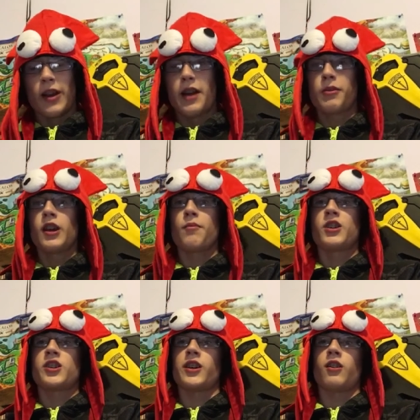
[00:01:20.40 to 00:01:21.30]
randomly on my
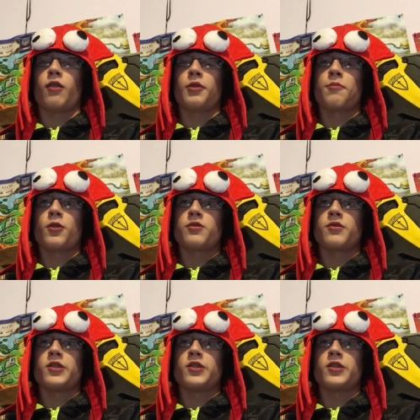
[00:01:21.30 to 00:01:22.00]
channel, I'm going to be posting